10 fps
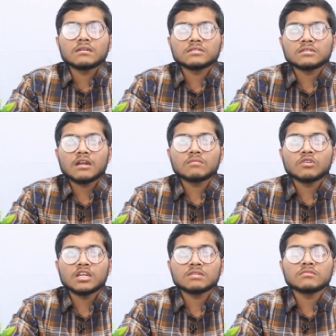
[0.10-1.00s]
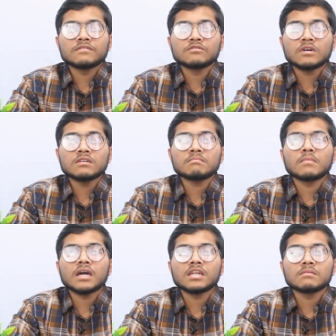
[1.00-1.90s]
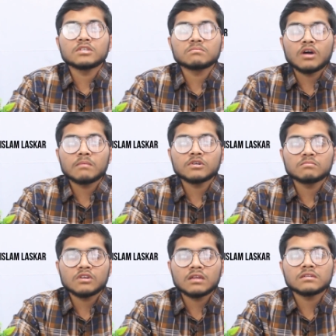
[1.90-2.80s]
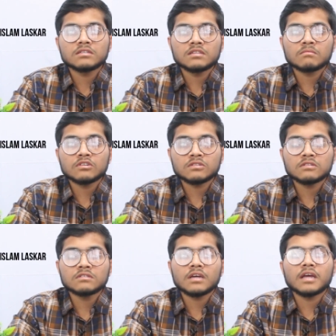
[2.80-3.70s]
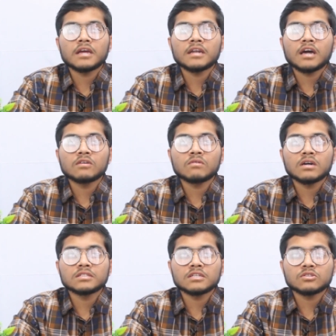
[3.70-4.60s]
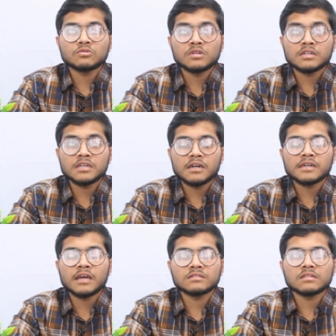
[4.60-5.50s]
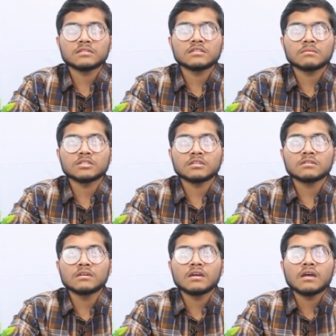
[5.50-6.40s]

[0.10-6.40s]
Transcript: Assalamu alaikum everyone. My name is Mohammad Munadil Islam Laskar and I was a student here at Hexas Zindabazar.